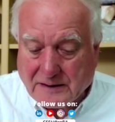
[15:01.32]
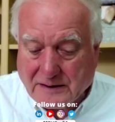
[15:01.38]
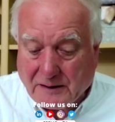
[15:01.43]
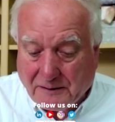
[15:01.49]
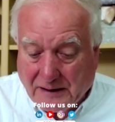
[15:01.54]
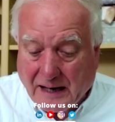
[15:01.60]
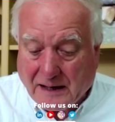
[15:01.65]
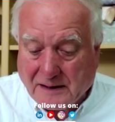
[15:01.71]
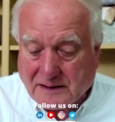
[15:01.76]
So
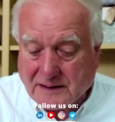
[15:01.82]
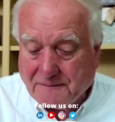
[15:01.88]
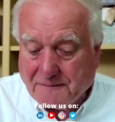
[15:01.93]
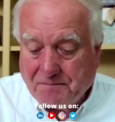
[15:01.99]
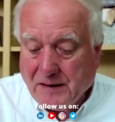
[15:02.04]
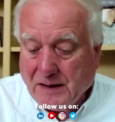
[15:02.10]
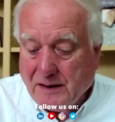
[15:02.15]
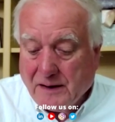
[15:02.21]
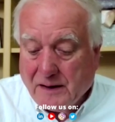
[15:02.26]
yes,
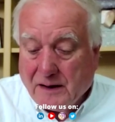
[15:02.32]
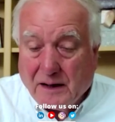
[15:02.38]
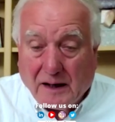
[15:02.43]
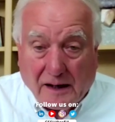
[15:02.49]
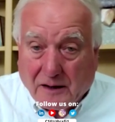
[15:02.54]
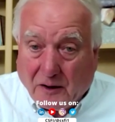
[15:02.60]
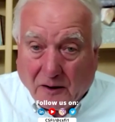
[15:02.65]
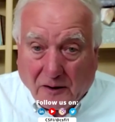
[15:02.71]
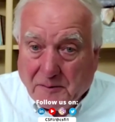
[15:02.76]

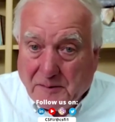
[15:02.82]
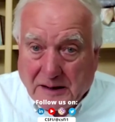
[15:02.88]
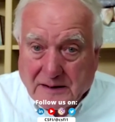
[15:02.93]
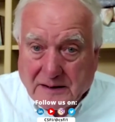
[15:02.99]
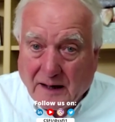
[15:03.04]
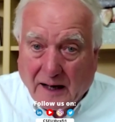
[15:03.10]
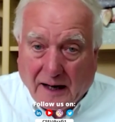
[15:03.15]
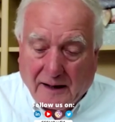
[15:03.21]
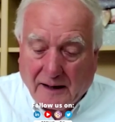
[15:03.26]

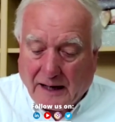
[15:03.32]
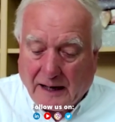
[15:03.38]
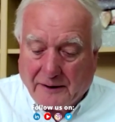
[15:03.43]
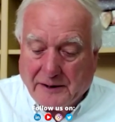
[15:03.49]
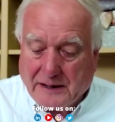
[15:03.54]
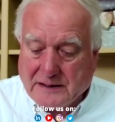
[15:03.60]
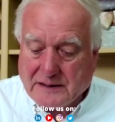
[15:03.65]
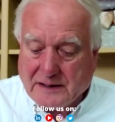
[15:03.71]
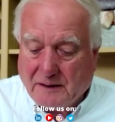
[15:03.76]
economists like
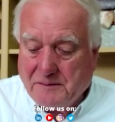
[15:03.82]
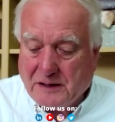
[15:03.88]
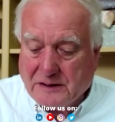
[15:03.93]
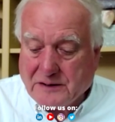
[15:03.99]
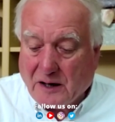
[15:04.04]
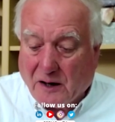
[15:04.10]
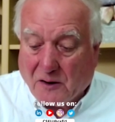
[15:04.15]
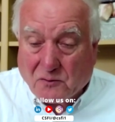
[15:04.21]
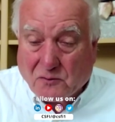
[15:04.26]
Larry
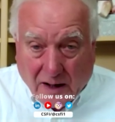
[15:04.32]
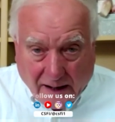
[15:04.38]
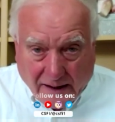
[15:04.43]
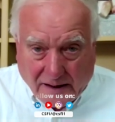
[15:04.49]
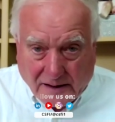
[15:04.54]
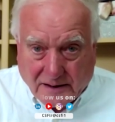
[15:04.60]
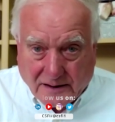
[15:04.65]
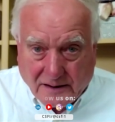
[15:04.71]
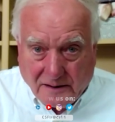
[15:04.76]
Summers are
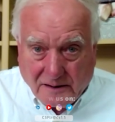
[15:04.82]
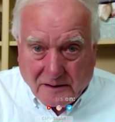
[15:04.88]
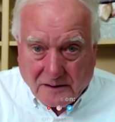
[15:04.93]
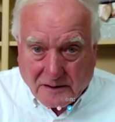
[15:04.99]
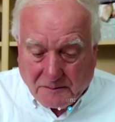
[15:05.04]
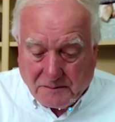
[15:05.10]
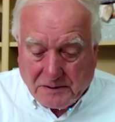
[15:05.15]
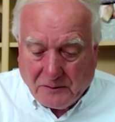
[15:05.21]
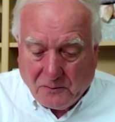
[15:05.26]
right
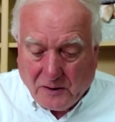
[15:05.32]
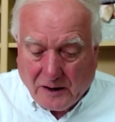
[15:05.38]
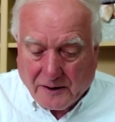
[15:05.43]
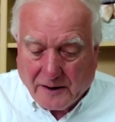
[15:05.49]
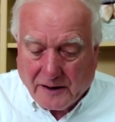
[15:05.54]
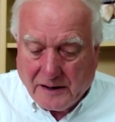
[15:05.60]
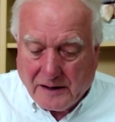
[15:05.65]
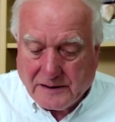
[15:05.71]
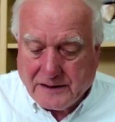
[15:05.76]
to be
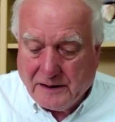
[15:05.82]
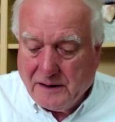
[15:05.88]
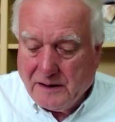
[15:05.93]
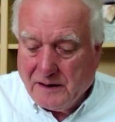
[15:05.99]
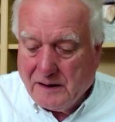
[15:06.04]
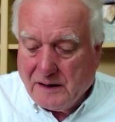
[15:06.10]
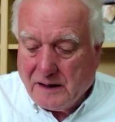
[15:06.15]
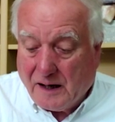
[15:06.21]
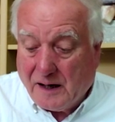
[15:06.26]
worried
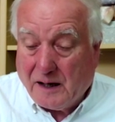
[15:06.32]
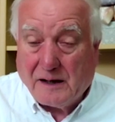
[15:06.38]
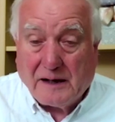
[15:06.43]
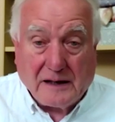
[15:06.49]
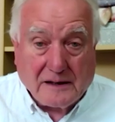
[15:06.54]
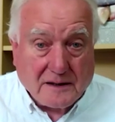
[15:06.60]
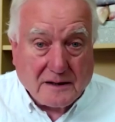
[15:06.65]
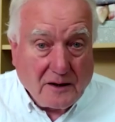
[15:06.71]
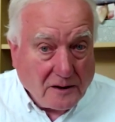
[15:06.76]

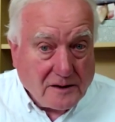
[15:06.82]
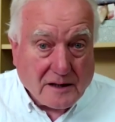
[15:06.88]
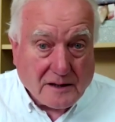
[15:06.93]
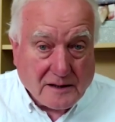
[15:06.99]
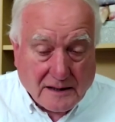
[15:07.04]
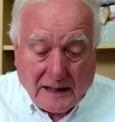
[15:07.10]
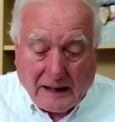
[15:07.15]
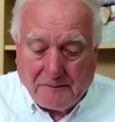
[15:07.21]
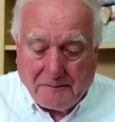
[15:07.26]
It's not a
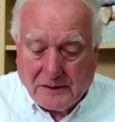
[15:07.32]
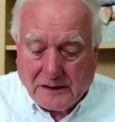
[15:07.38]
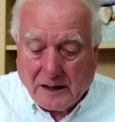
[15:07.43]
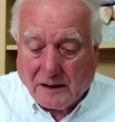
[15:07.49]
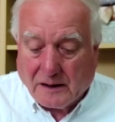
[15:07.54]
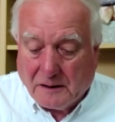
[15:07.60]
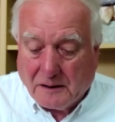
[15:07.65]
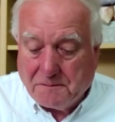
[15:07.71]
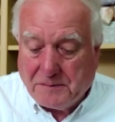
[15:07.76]
slam
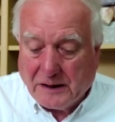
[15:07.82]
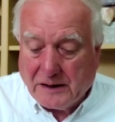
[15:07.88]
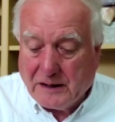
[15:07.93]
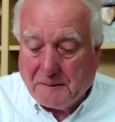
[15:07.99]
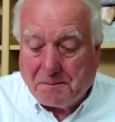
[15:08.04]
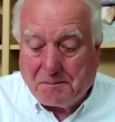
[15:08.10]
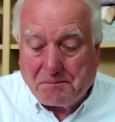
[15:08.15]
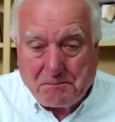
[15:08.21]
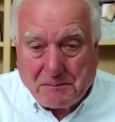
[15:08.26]
dunk, but
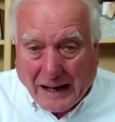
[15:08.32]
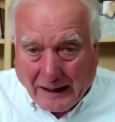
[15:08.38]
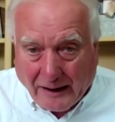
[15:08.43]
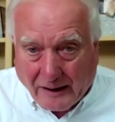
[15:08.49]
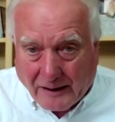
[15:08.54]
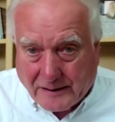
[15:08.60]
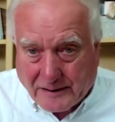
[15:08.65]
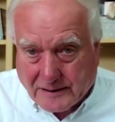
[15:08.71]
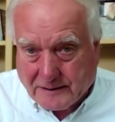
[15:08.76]
the
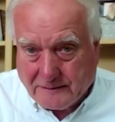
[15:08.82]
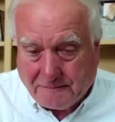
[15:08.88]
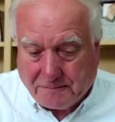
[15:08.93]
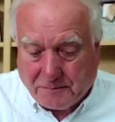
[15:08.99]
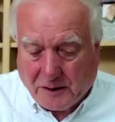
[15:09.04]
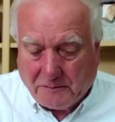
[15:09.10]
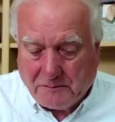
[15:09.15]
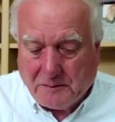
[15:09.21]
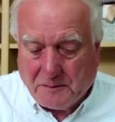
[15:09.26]
balance of
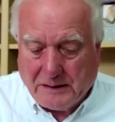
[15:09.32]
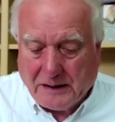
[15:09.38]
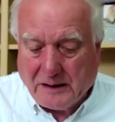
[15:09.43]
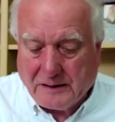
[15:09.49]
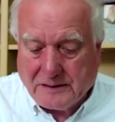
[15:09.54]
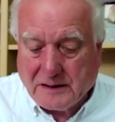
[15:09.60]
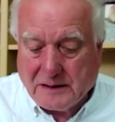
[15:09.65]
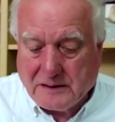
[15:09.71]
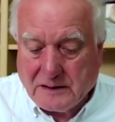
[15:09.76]

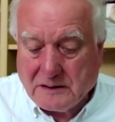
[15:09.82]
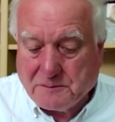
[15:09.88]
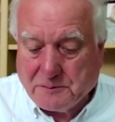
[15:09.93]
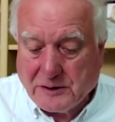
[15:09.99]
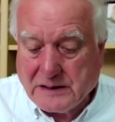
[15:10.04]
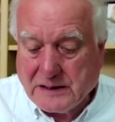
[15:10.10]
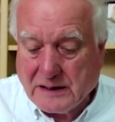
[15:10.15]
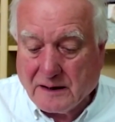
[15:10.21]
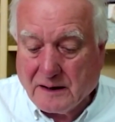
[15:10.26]
probabilities is
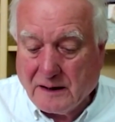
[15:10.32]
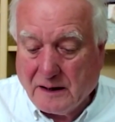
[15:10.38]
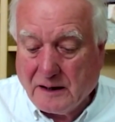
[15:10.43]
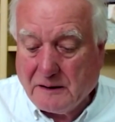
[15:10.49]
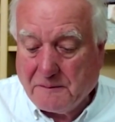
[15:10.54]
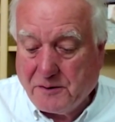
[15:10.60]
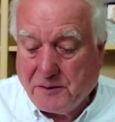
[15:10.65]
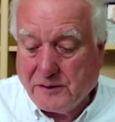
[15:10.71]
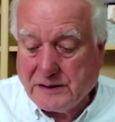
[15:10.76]
pretty
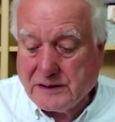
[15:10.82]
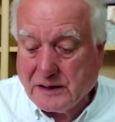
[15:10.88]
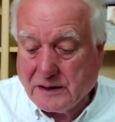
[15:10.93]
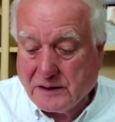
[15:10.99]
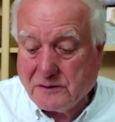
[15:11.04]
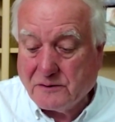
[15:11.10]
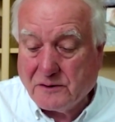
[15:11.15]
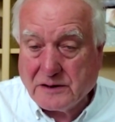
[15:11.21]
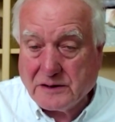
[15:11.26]
clearly pointing
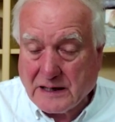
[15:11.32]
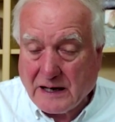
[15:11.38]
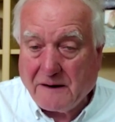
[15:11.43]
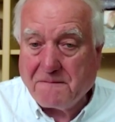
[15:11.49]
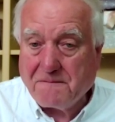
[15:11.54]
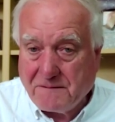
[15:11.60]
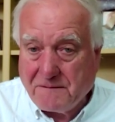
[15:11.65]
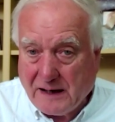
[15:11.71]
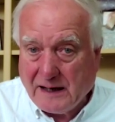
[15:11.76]
towards a
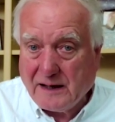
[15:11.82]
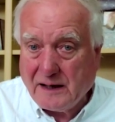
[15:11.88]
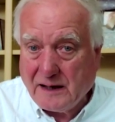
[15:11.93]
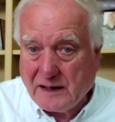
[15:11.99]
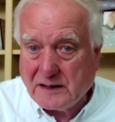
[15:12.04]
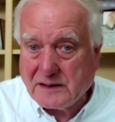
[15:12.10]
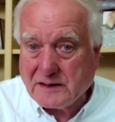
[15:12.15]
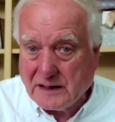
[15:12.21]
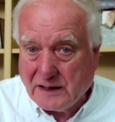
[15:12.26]

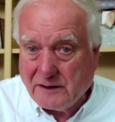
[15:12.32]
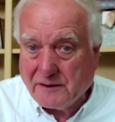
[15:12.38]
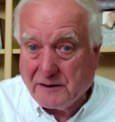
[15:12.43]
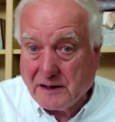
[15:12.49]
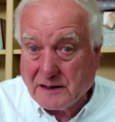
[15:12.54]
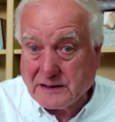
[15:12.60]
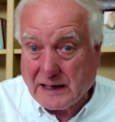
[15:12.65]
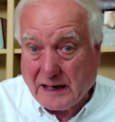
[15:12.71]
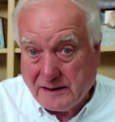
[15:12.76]
fairly
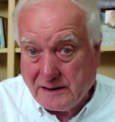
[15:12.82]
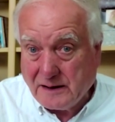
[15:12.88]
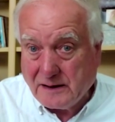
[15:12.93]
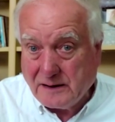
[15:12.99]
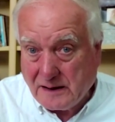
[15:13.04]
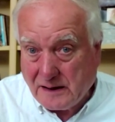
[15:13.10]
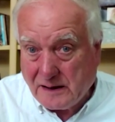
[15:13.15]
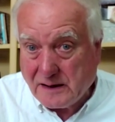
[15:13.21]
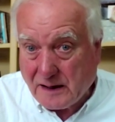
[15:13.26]
serious and
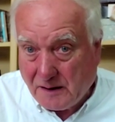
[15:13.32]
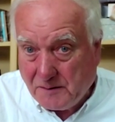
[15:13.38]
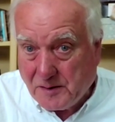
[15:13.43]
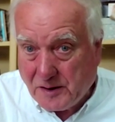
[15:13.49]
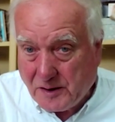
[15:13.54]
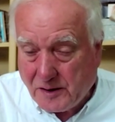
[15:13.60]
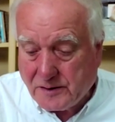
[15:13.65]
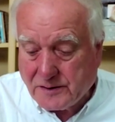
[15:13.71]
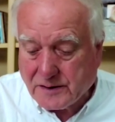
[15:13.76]
indeed
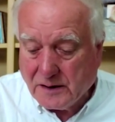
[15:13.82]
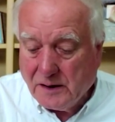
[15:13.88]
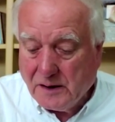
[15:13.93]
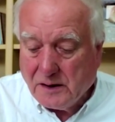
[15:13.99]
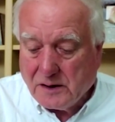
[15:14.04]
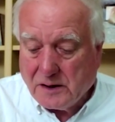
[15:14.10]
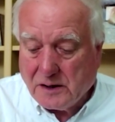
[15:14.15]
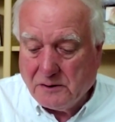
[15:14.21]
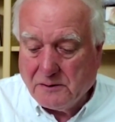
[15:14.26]
imminent
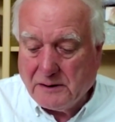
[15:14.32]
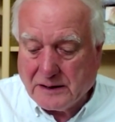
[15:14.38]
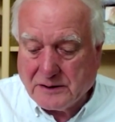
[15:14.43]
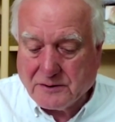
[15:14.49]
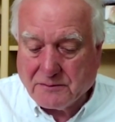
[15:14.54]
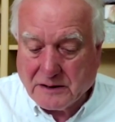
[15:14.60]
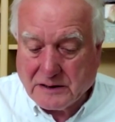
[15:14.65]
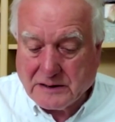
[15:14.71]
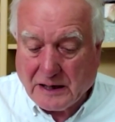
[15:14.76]

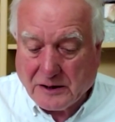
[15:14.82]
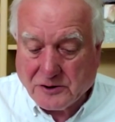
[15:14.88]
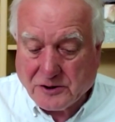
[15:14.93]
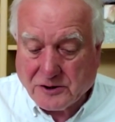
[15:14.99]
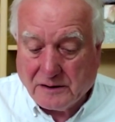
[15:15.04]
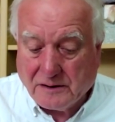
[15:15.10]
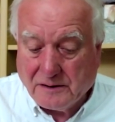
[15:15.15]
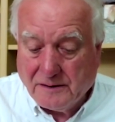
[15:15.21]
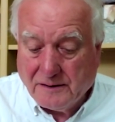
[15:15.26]
US
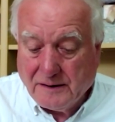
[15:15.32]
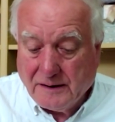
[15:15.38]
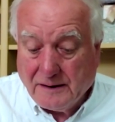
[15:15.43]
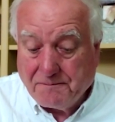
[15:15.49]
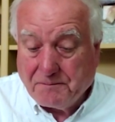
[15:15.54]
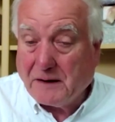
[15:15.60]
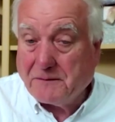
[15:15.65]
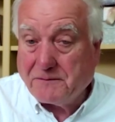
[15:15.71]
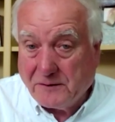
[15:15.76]
recession.
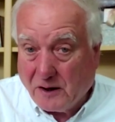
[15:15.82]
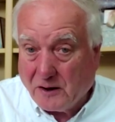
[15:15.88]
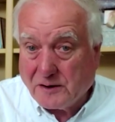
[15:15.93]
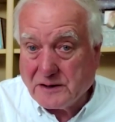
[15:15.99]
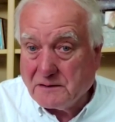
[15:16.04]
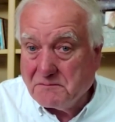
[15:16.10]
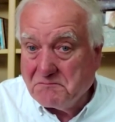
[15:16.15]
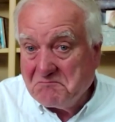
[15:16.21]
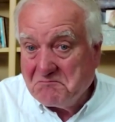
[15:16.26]
If
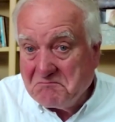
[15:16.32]
not